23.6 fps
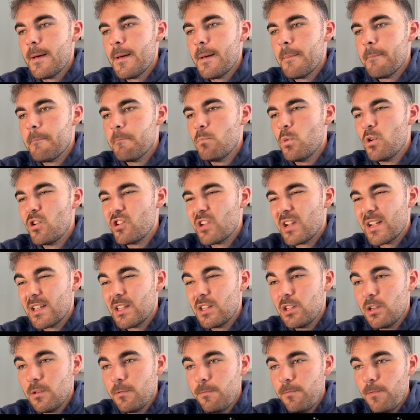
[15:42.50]
which I can
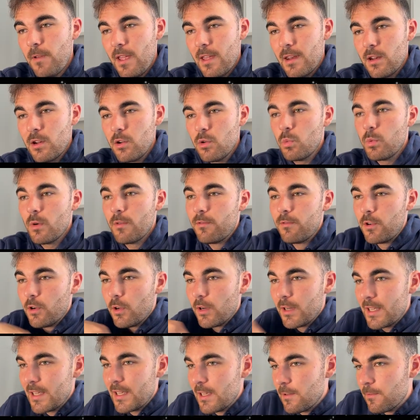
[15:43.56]
defend with
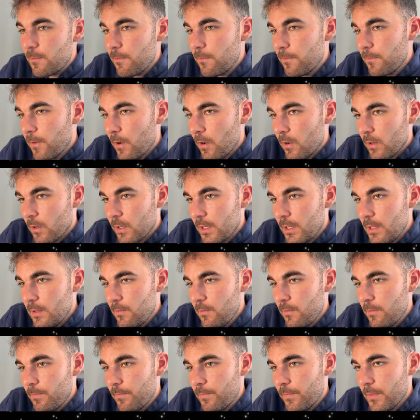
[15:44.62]
knight
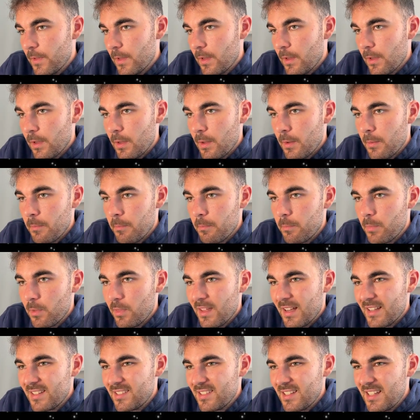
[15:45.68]
e5, but
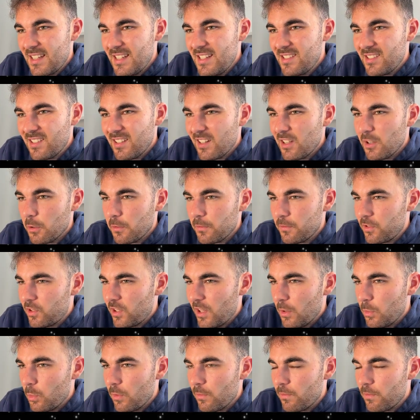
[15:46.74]
that's easily
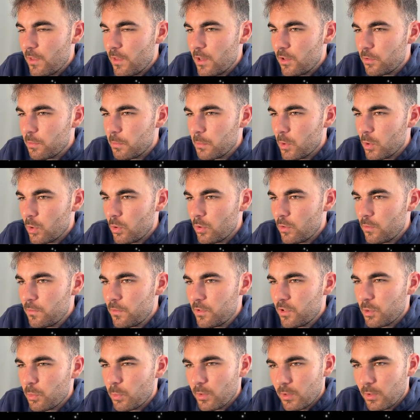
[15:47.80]
offset with this move,
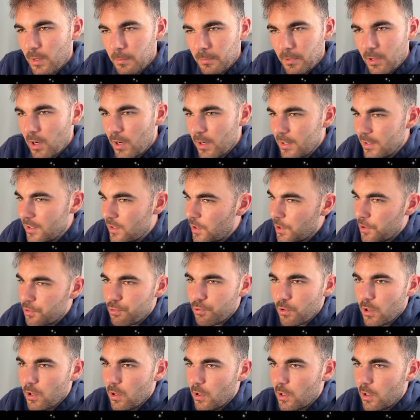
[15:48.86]
so I'm kind of
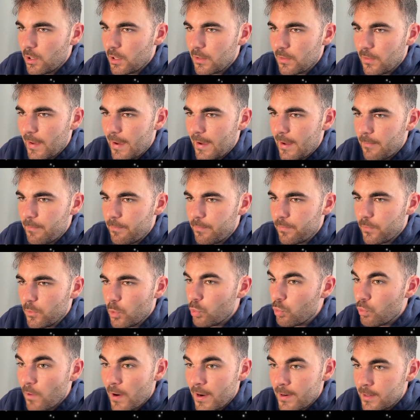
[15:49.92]
disregarding that
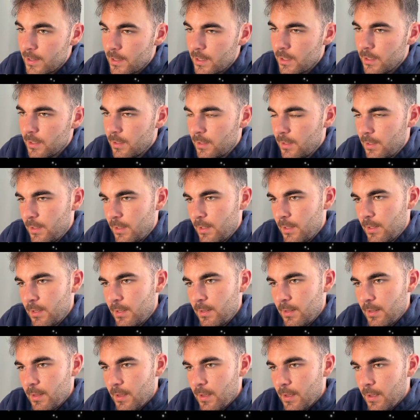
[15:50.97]
already.
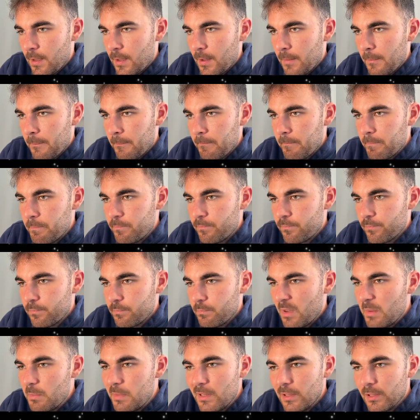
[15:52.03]

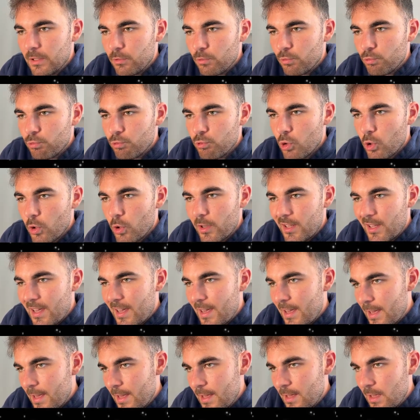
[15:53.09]
Maybe like rook
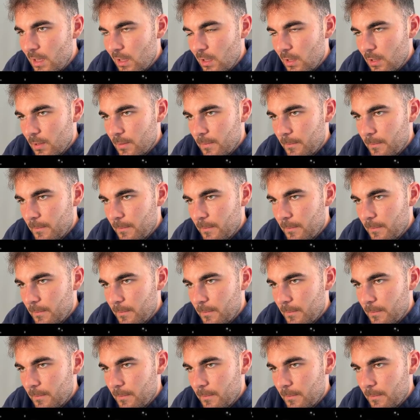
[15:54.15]
here.